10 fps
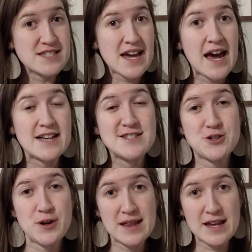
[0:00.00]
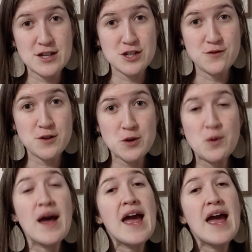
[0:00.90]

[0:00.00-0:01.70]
to ask during the interview.